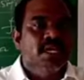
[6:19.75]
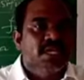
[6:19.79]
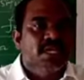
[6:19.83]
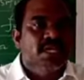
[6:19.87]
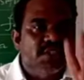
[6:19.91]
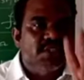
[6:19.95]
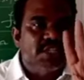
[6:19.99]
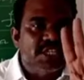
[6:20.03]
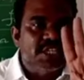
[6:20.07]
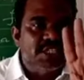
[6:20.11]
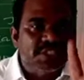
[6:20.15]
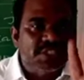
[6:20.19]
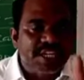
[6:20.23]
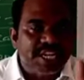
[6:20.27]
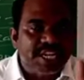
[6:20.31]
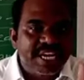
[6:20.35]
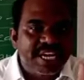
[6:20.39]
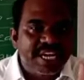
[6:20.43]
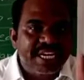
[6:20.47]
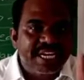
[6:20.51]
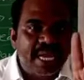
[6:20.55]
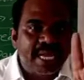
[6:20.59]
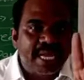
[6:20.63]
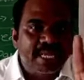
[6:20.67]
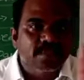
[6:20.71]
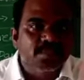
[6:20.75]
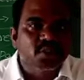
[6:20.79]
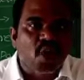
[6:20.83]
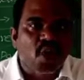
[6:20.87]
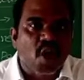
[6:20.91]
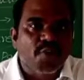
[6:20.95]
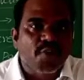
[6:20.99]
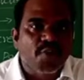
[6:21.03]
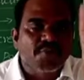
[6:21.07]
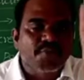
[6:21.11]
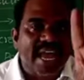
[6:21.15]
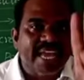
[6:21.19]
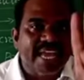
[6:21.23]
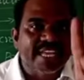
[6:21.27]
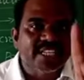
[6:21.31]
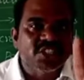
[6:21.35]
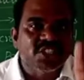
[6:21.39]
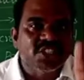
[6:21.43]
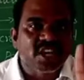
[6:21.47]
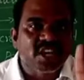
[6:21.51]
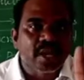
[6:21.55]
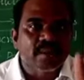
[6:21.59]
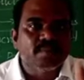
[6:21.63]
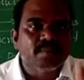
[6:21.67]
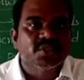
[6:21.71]
These three types of
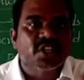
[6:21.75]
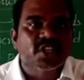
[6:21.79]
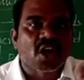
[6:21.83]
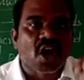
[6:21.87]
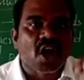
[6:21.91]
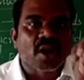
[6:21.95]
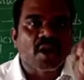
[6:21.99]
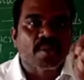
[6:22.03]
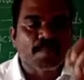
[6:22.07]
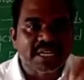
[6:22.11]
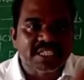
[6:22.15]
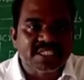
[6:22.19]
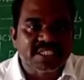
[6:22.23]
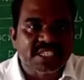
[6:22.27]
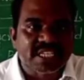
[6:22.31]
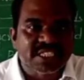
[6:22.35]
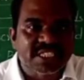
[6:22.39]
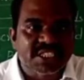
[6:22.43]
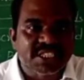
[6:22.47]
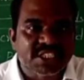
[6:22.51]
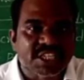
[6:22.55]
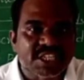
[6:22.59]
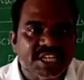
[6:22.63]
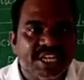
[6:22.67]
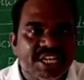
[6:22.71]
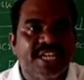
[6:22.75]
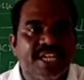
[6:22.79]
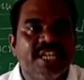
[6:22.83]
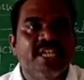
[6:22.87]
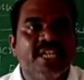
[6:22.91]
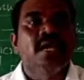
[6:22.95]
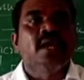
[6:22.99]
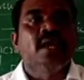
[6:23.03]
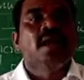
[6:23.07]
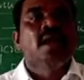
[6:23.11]
enzymes are present in